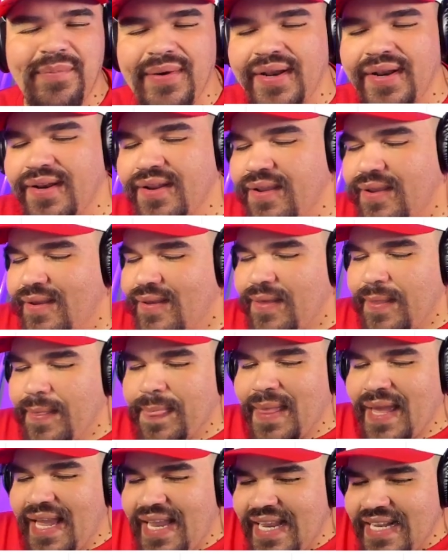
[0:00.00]
But
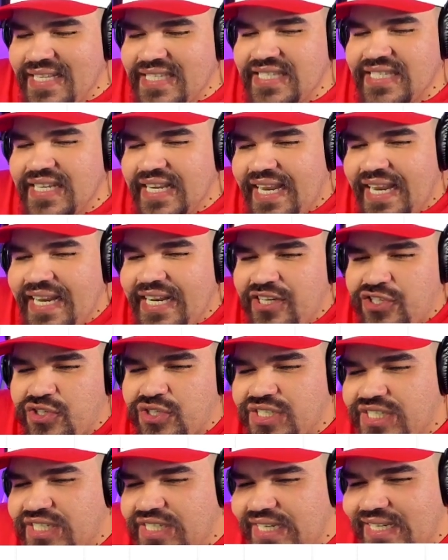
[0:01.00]
that it's
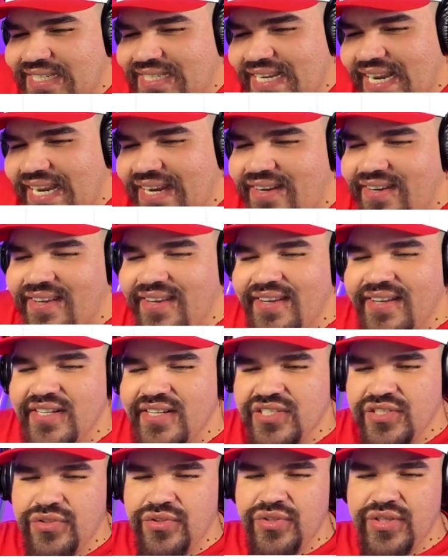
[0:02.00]
interesting data
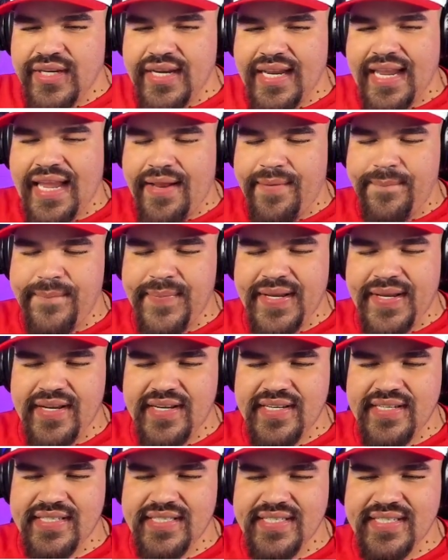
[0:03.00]
to look at
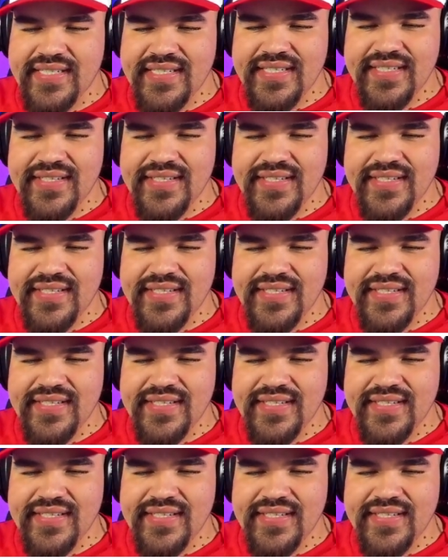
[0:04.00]
because